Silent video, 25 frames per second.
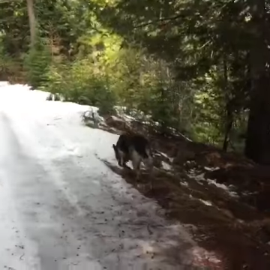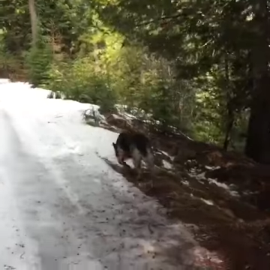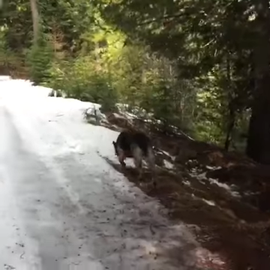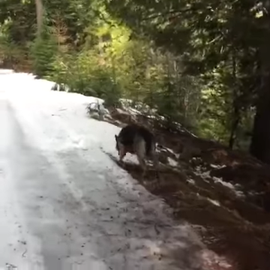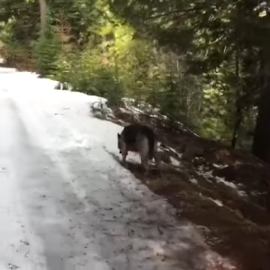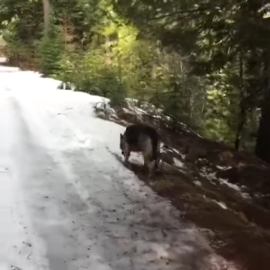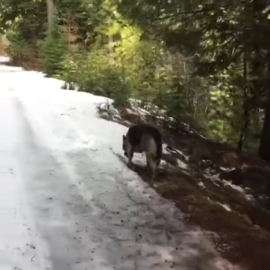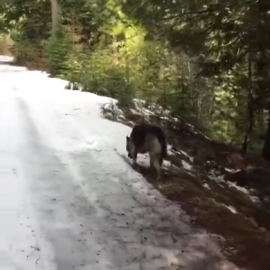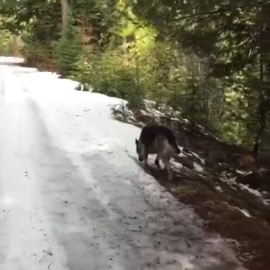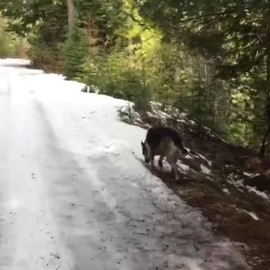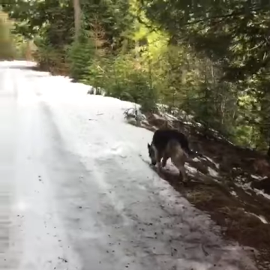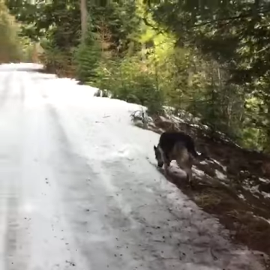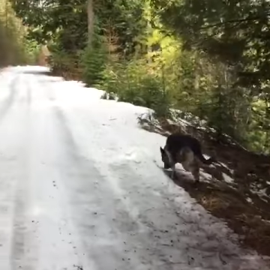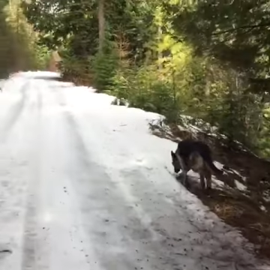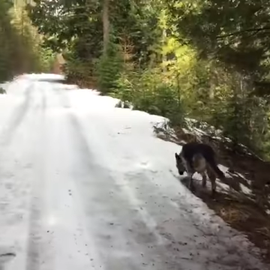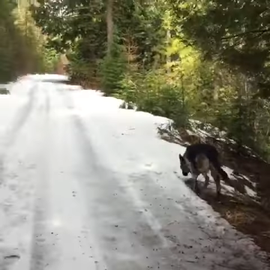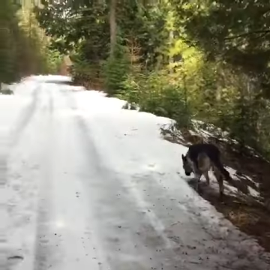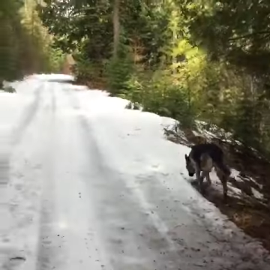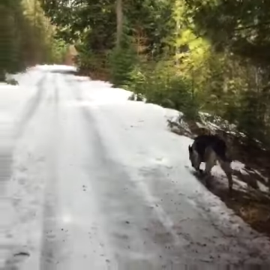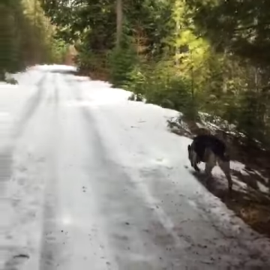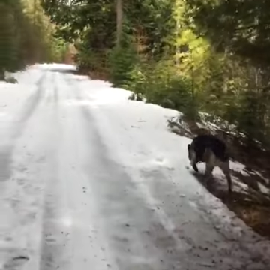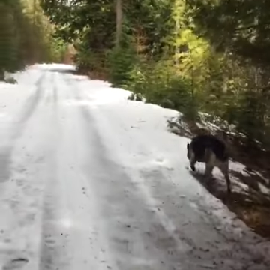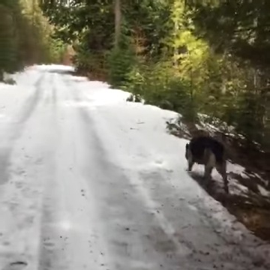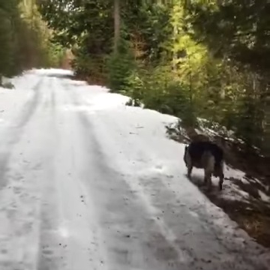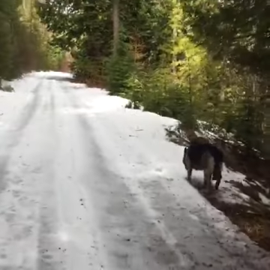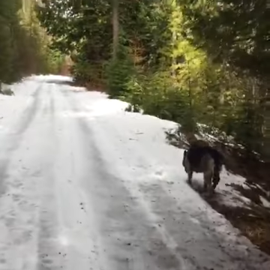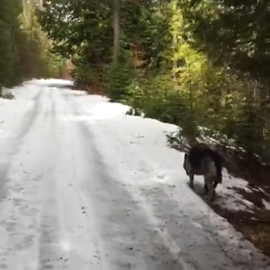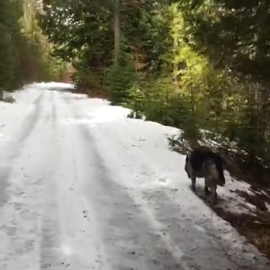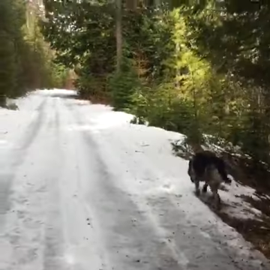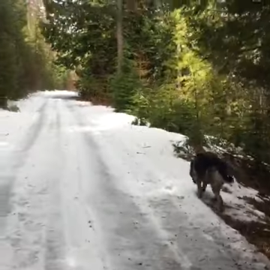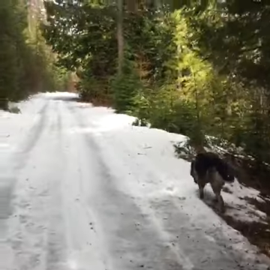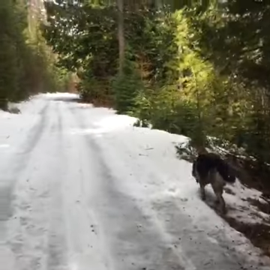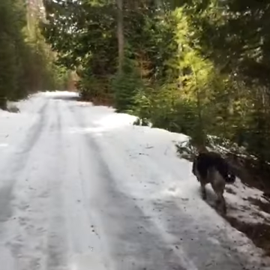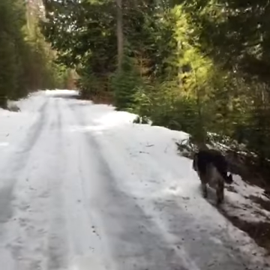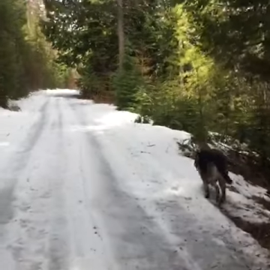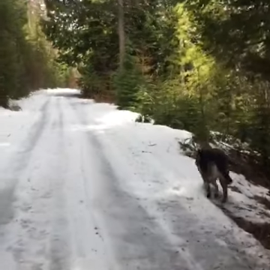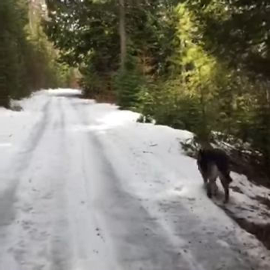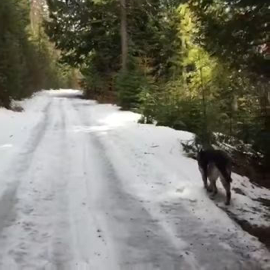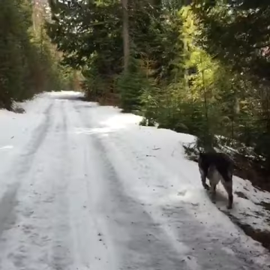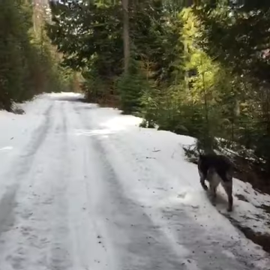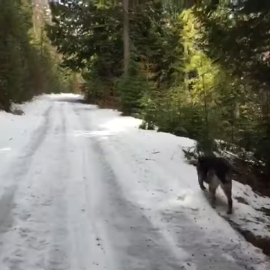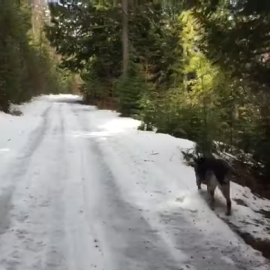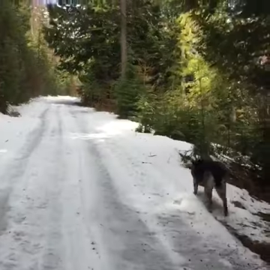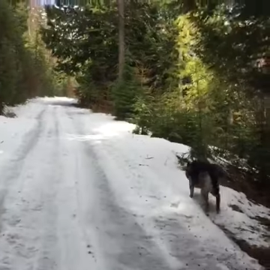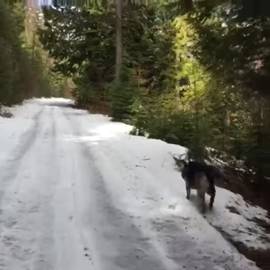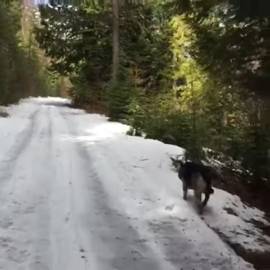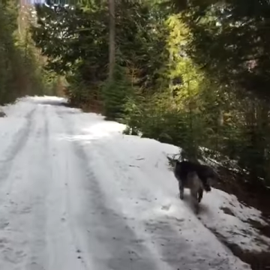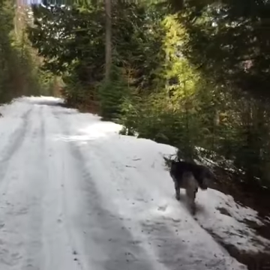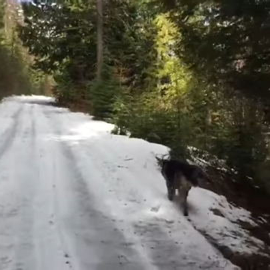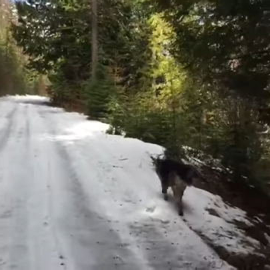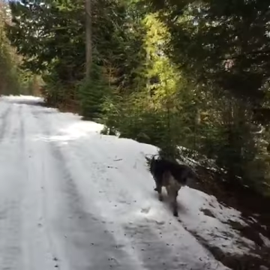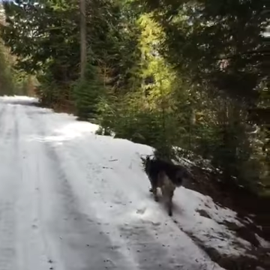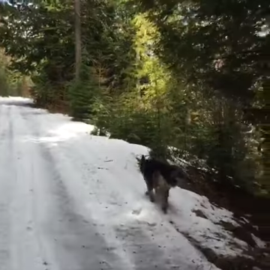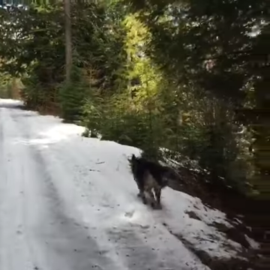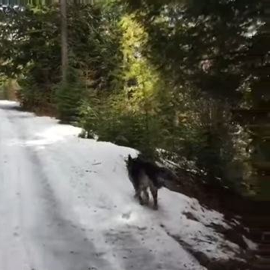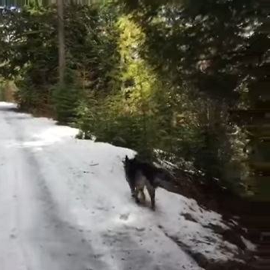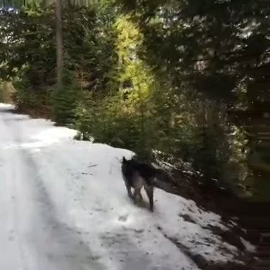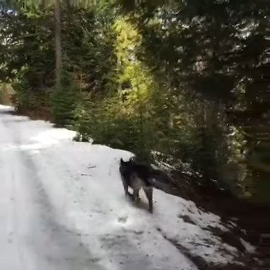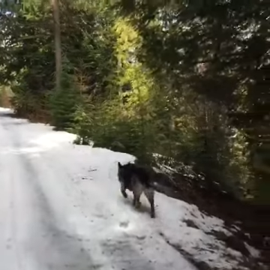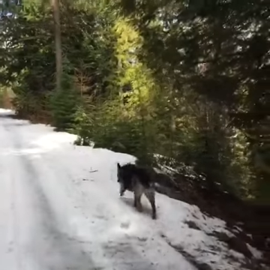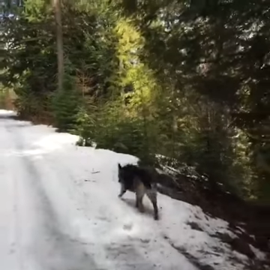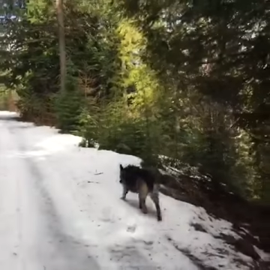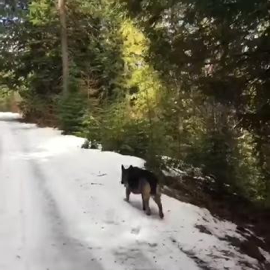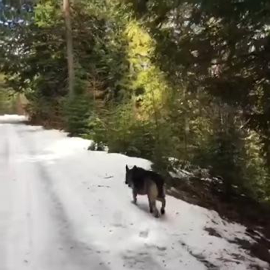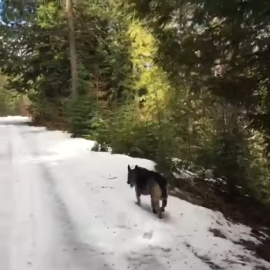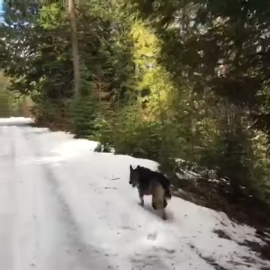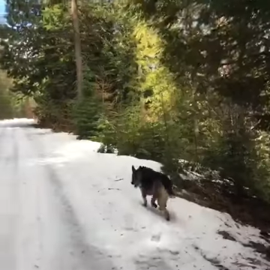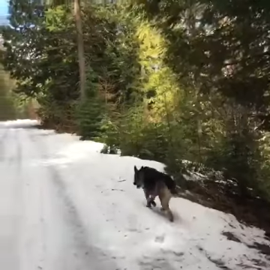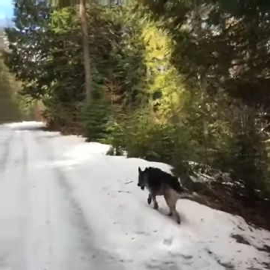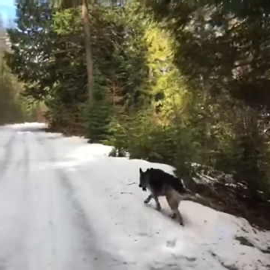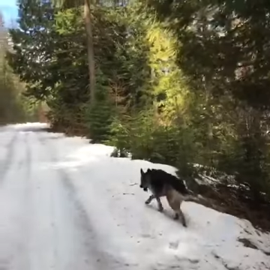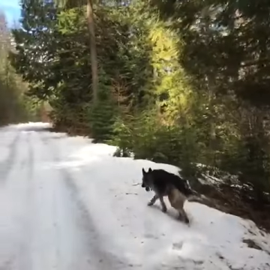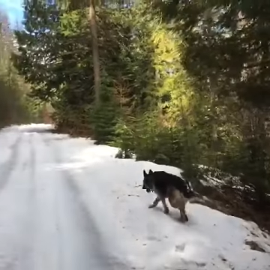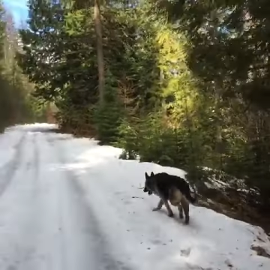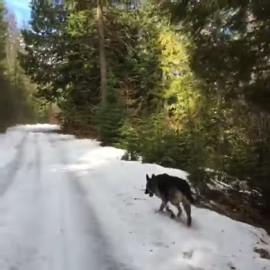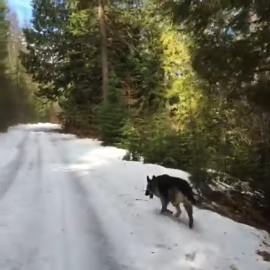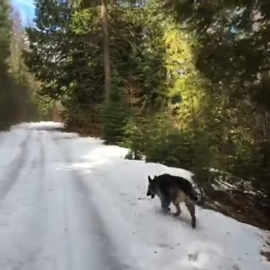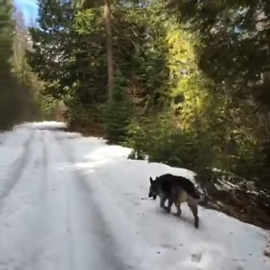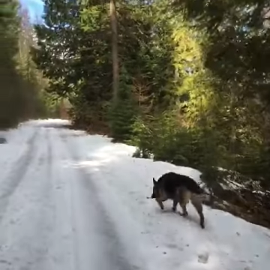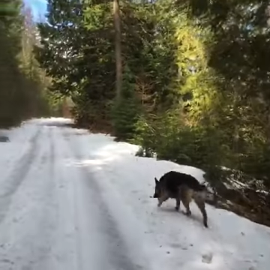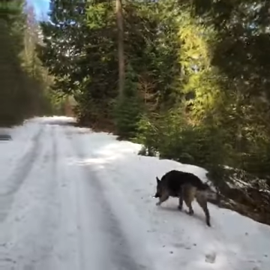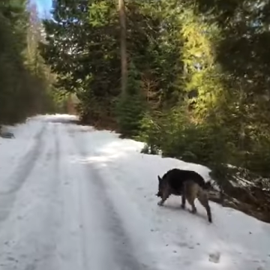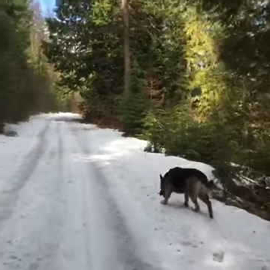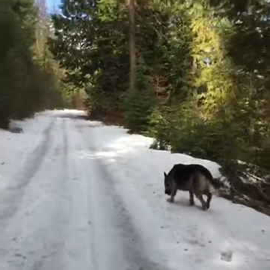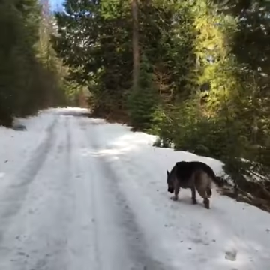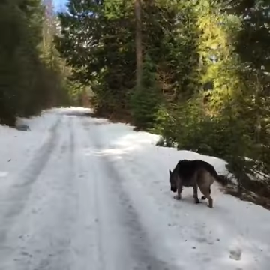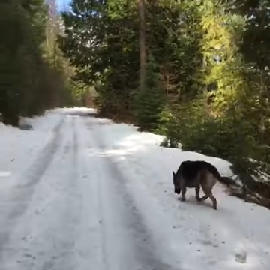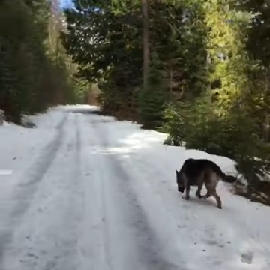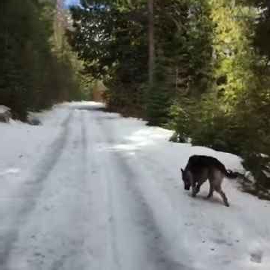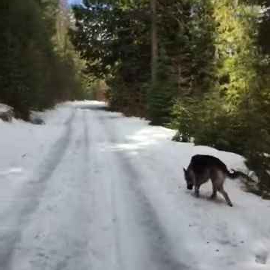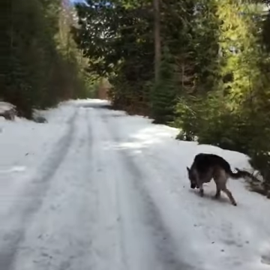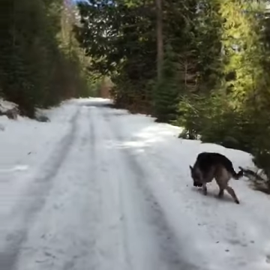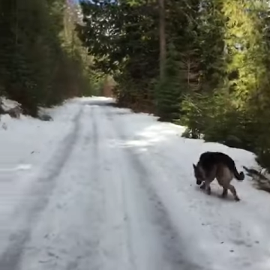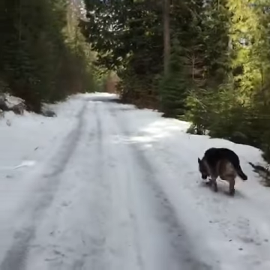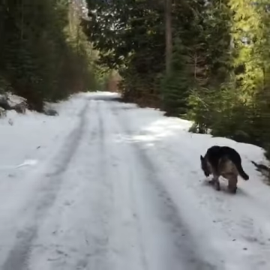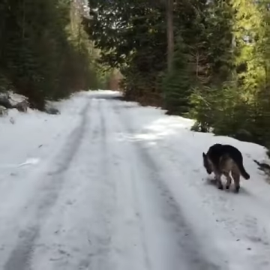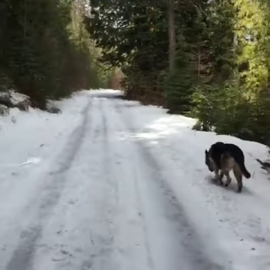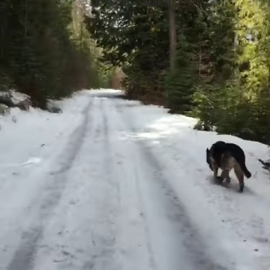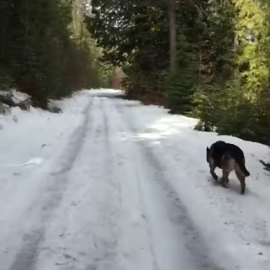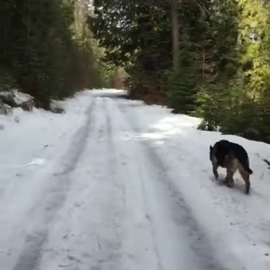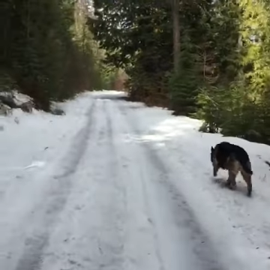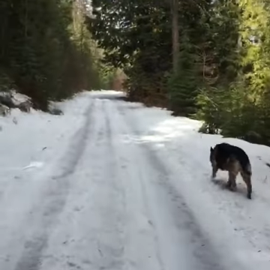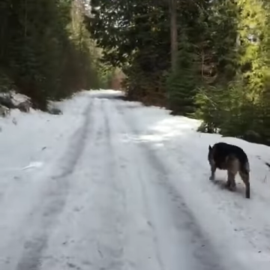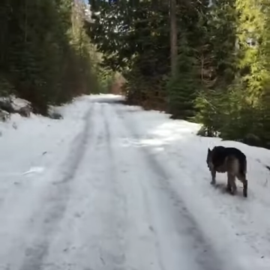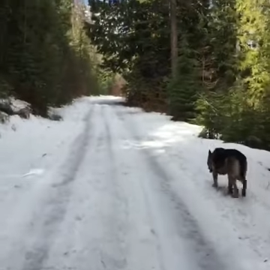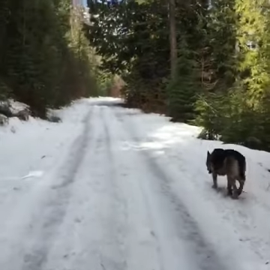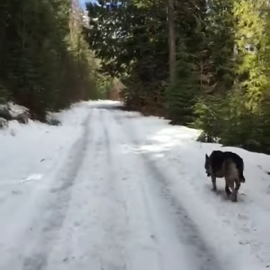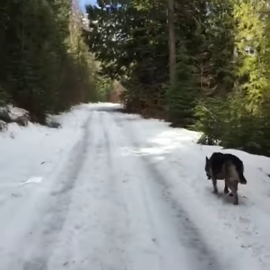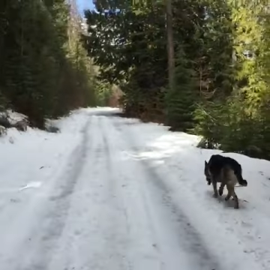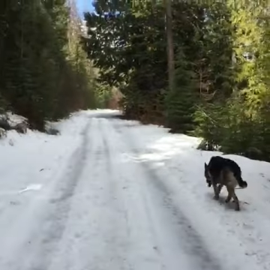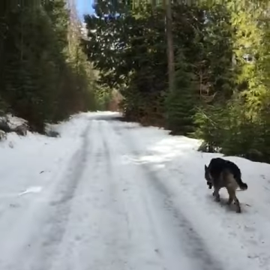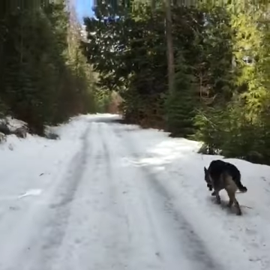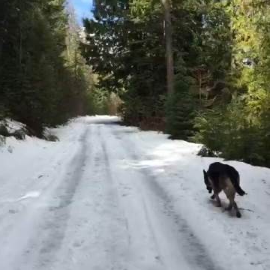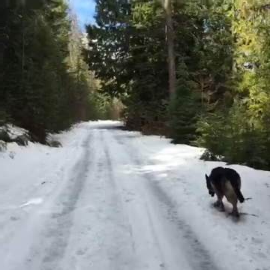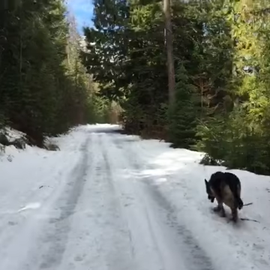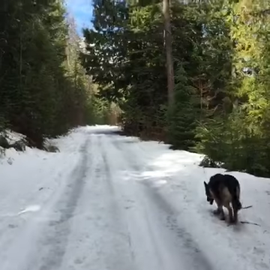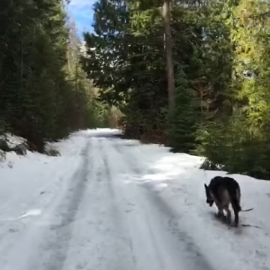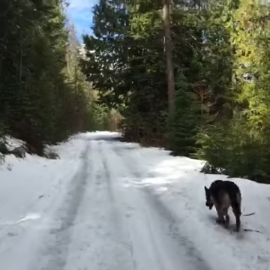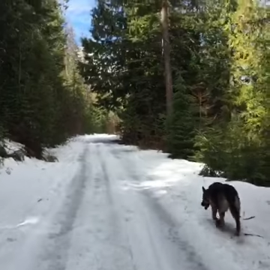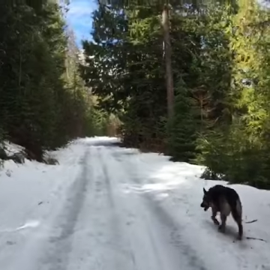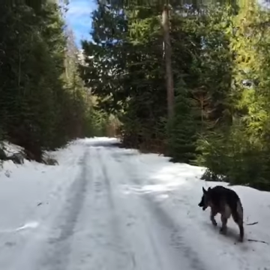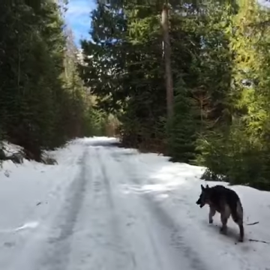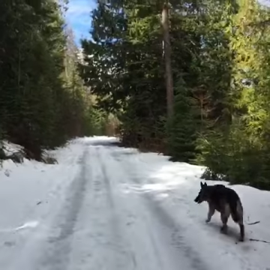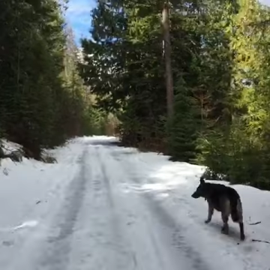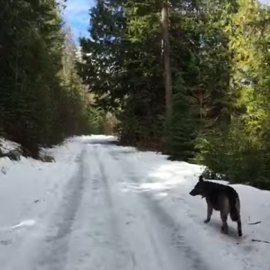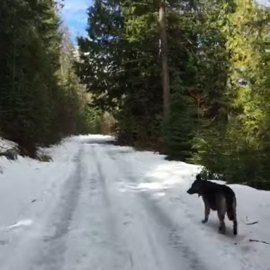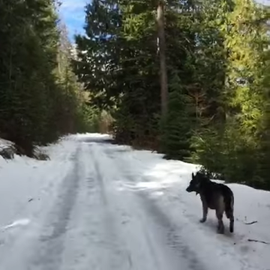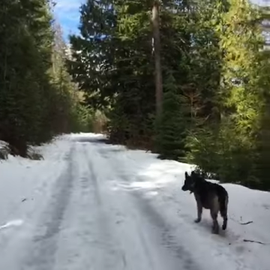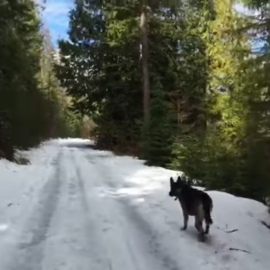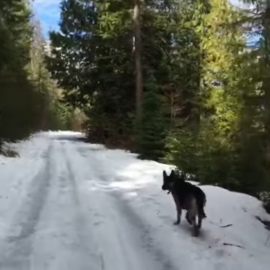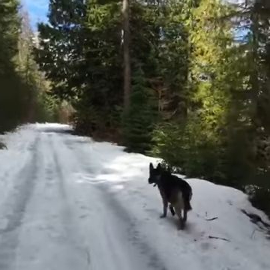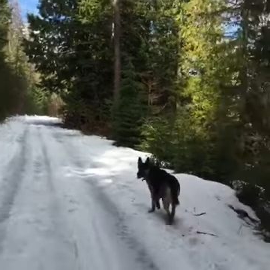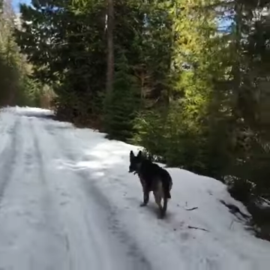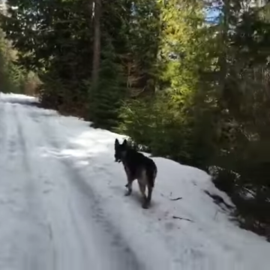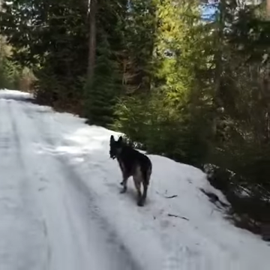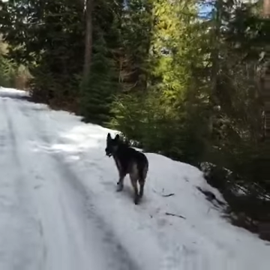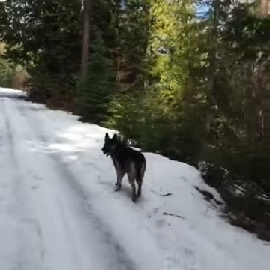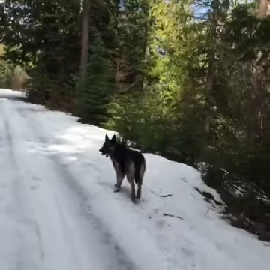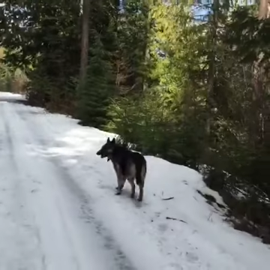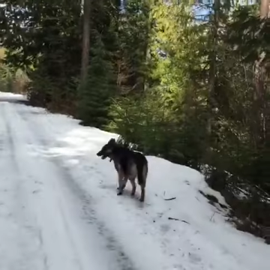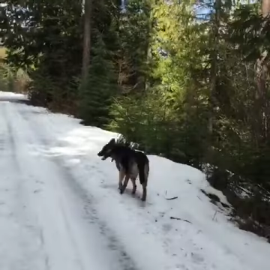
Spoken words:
(no speaker visible)